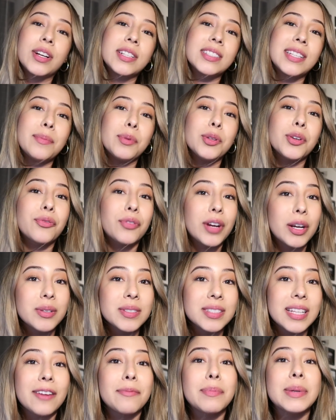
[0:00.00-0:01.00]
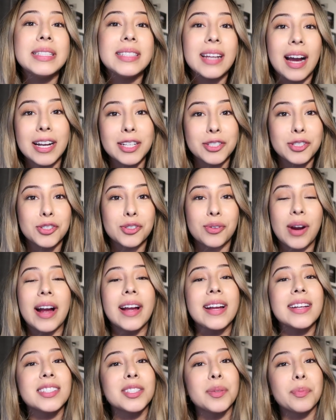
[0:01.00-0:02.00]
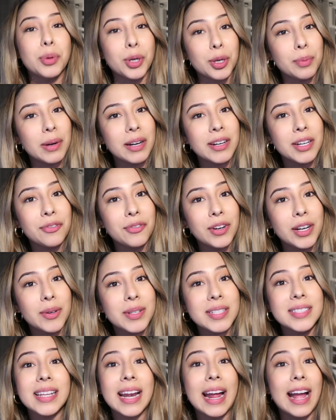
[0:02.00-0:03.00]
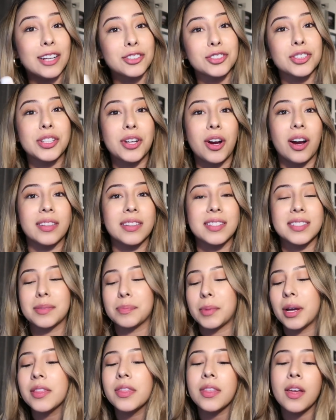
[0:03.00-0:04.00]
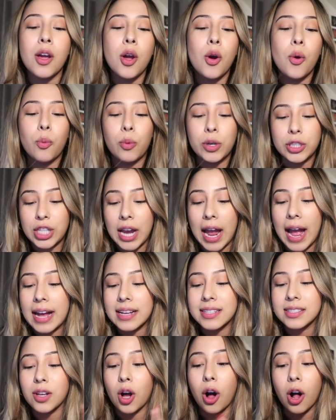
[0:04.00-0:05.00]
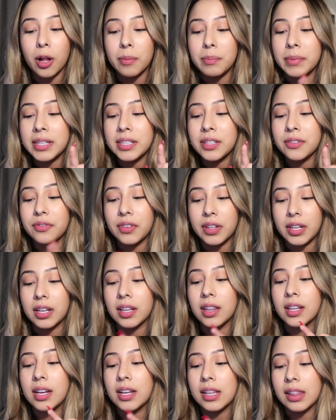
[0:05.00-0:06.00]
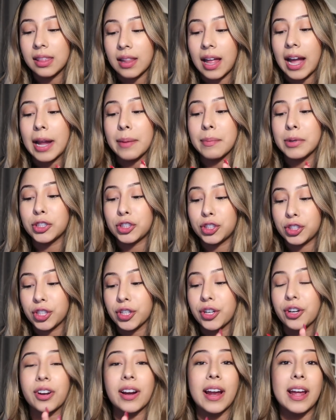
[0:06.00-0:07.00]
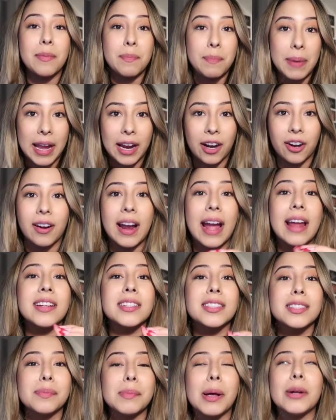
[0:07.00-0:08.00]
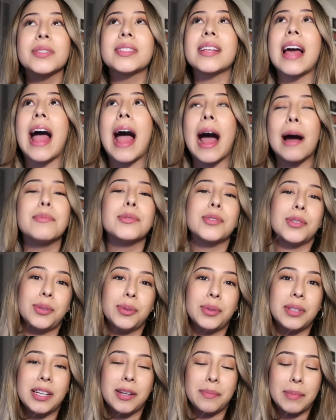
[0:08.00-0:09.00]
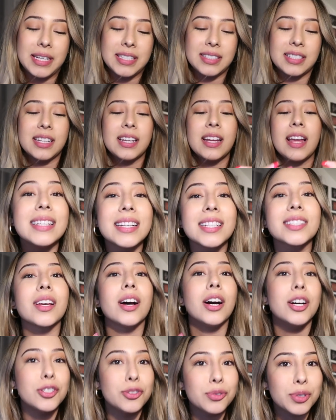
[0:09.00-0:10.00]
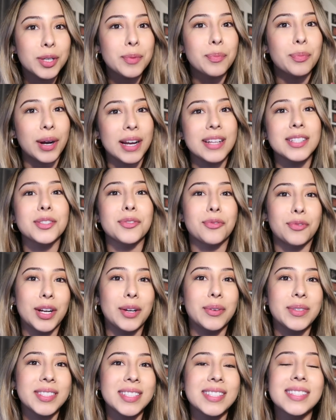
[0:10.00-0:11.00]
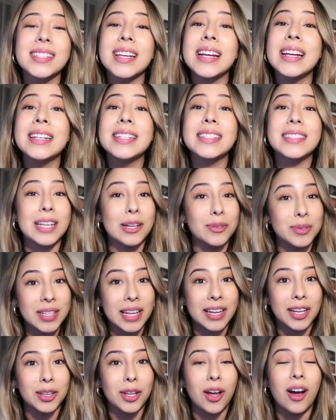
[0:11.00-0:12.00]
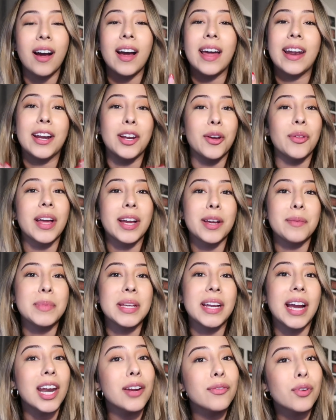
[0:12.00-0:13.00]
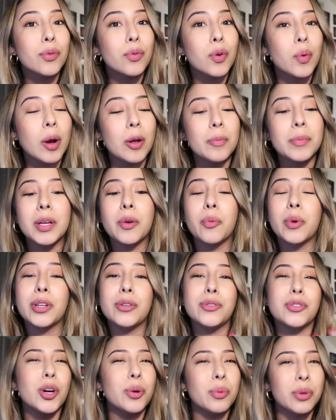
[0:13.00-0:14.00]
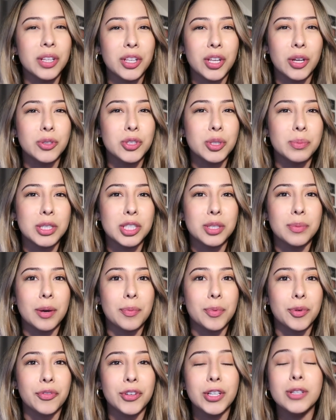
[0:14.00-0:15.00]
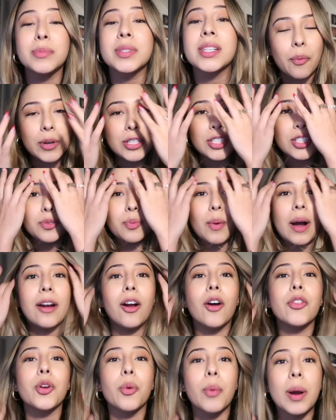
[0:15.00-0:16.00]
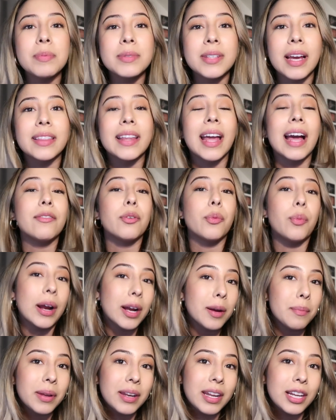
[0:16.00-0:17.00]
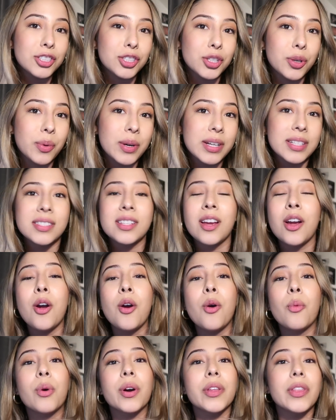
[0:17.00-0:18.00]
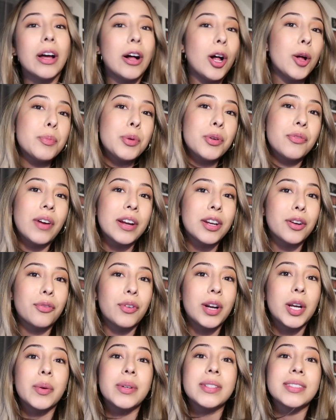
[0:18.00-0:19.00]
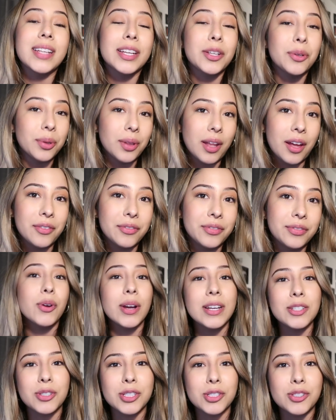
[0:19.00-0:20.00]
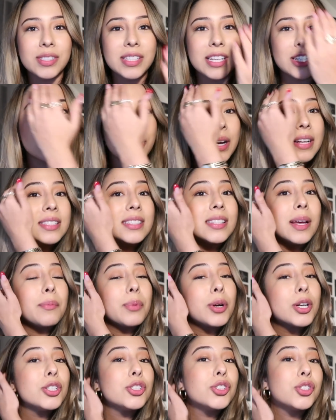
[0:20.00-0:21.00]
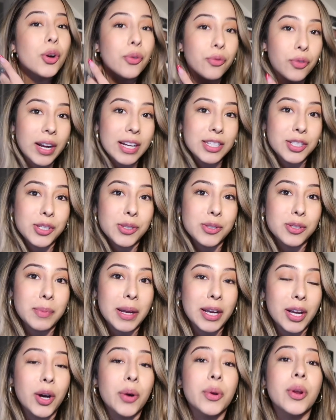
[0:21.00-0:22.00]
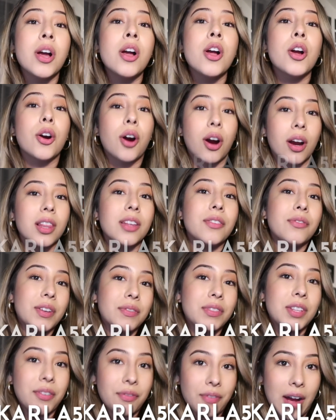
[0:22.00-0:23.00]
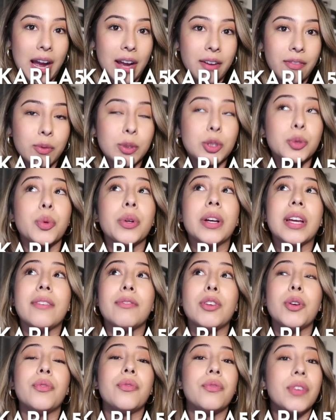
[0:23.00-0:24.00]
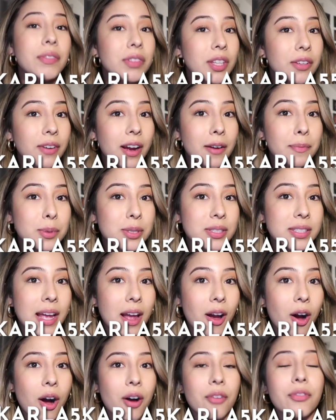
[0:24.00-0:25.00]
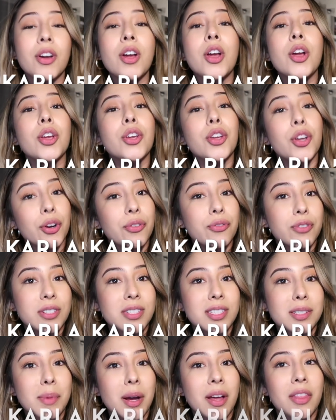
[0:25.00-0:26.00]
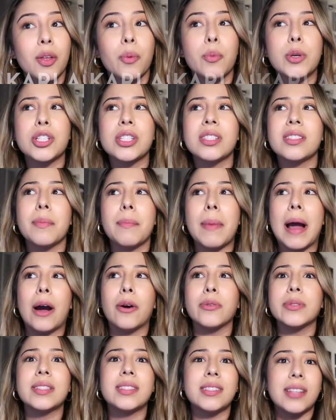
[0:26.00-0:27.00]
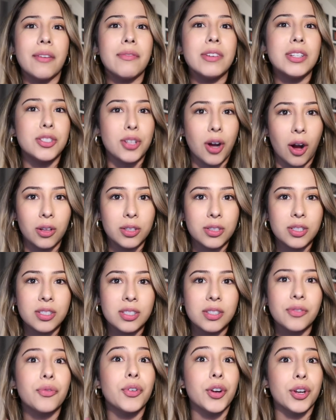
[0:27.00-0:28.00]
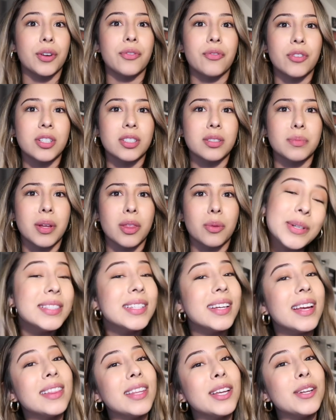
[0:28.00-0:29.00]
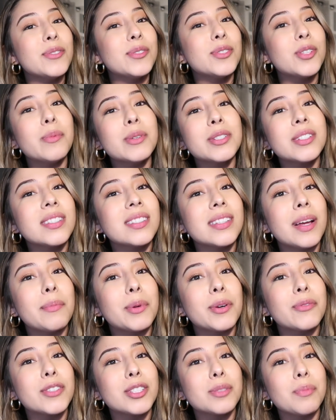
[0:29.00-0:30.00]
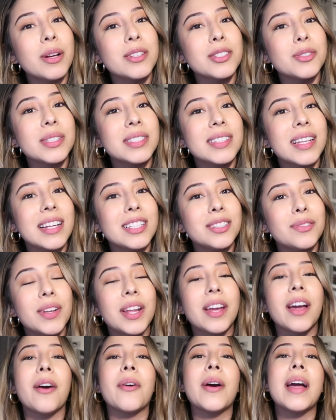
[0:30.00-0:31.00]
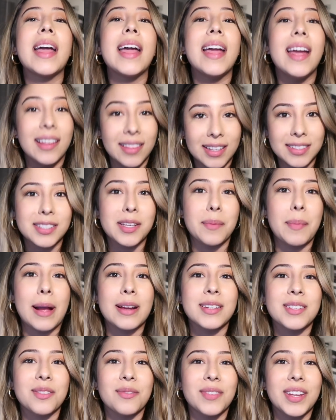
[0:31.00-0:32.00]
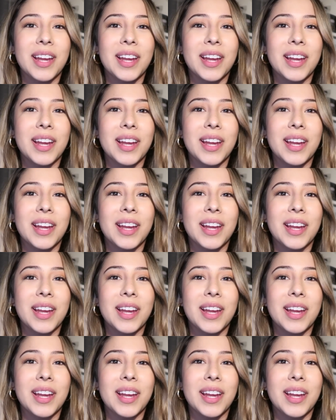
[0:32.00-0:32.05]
For example, a fragrance that I've been dying to try is the Burberry fragrance that I actually got this month, which has almond, vanilla, lime, sugar, and pear, and it smells absolutely amazing. 600 brands of fragrances sounds like a lot, and I know that can be kind of overwhelming when you don't really know too much about perfumes, which is why on their website they have a recommendation quiz quiz where they'll help you find a fragrance that you'll love. If you guys are interested in trying Scentbird, don't forget to use my code KARLA55, which will give you 55% off your first month, which is about $7 for your first month. Once again, thank you so much to Scentbird for sponsoring today's video, and let's get back to the